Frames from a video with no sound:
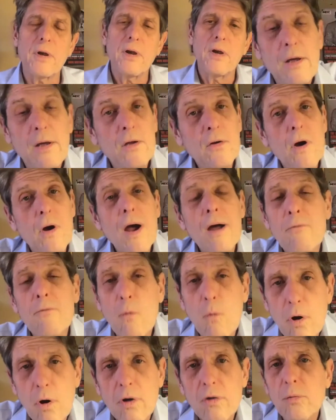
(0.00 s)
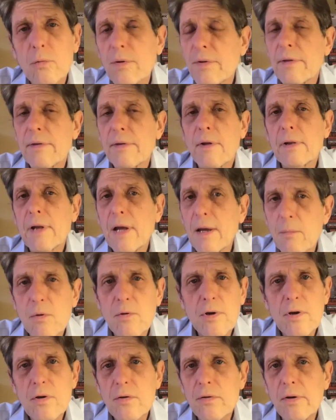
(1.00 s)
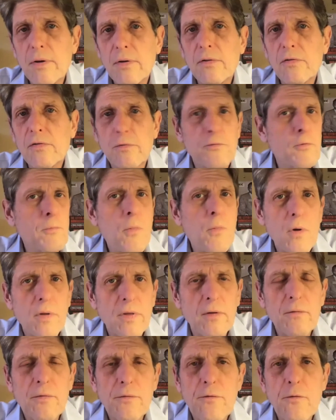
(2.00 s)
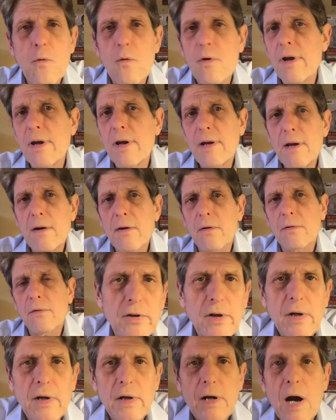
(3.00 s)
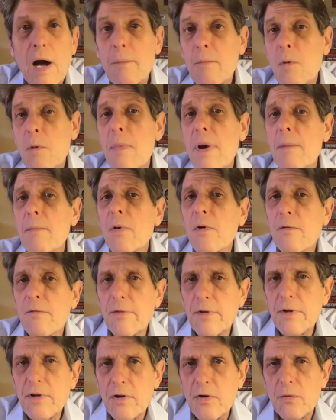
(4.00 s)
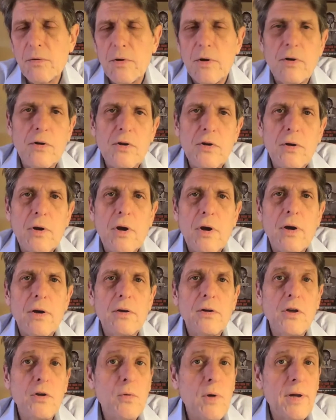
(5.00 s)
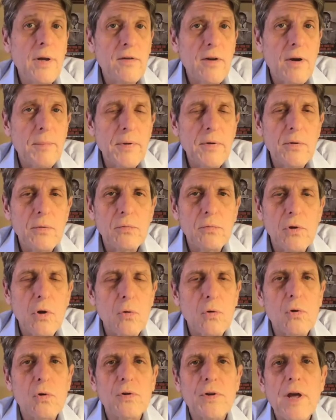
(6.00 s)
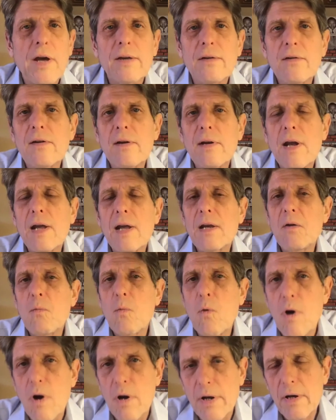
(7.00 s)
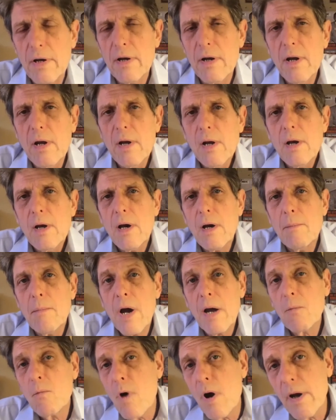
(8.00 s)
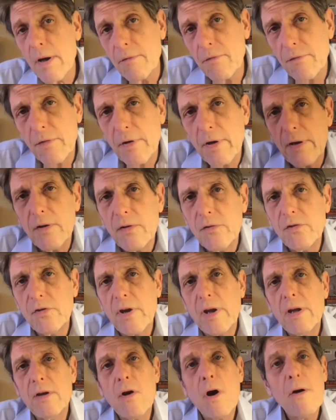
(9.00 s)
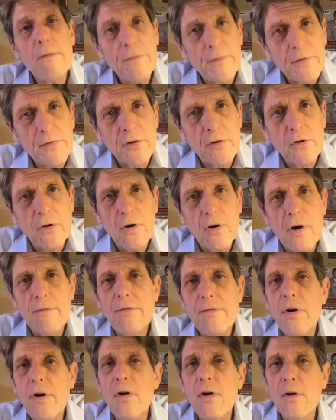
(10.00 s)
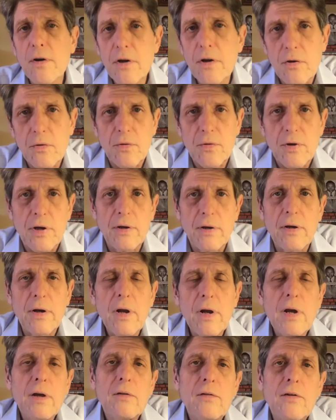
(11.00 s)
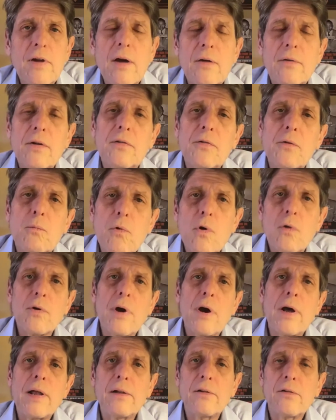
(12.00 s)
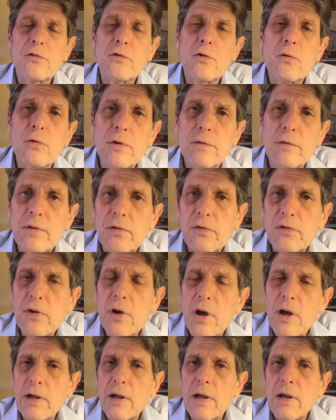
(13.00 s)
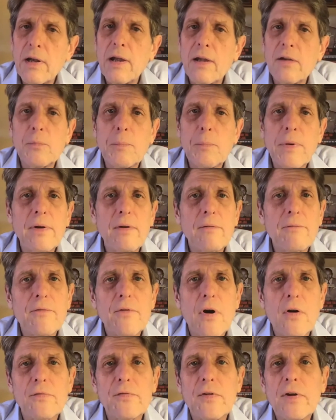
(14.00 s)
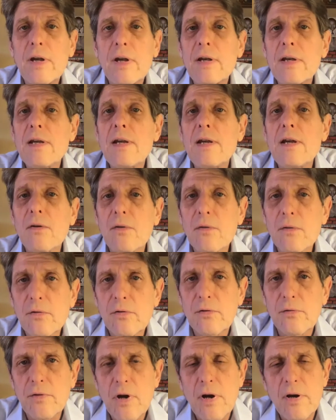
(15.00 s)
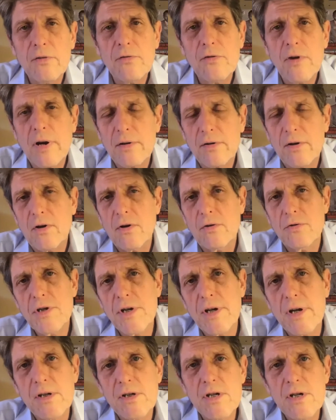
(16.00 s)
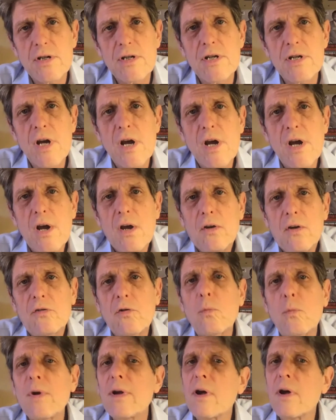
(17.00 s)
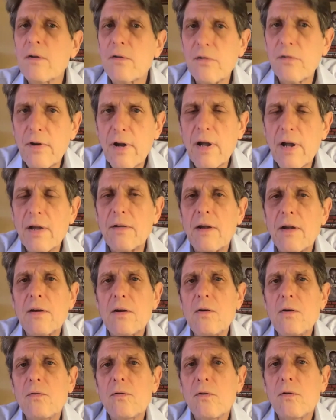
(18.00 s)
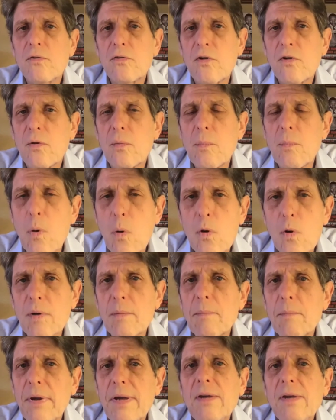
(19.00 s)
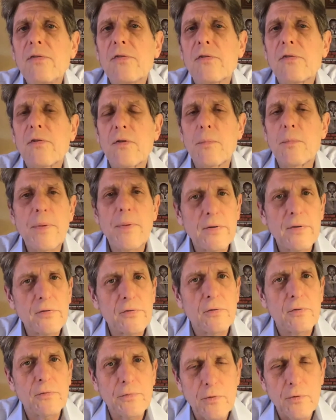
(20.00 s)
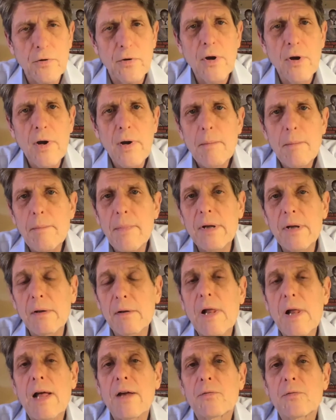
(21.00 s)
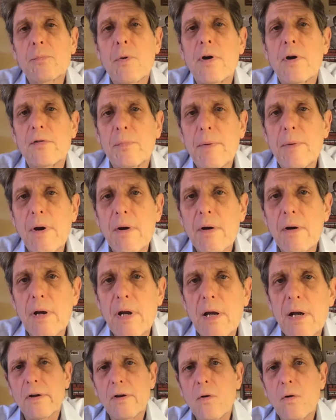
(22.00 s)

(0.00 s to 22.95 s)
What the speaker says: I've worked with labor unions for more than 40 years. I'm a member of a union, UAW Local 1981. My wife is an officer of her union down at the Rhode Island School of Design and has been involved in years of contract negotiations. So we understand that unions are an important piece of the puzzle for middle-class prosperity.